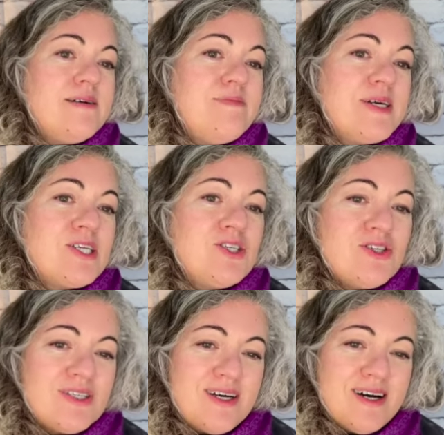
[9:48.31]

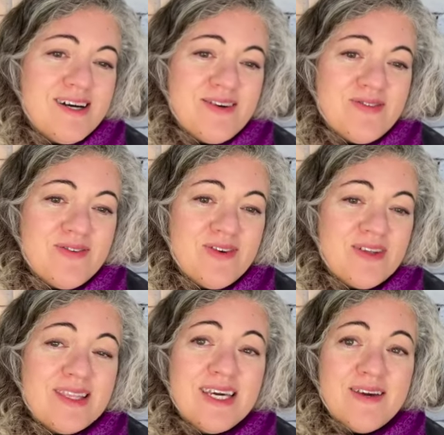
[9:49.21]
pictures of
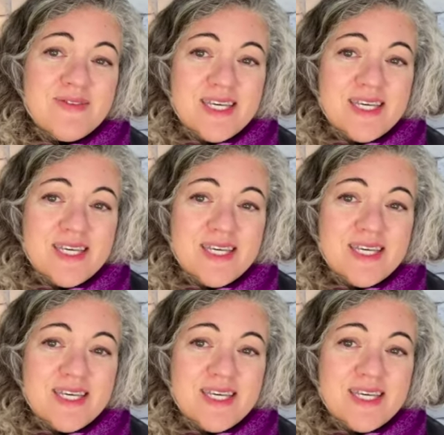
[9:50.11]
leaves.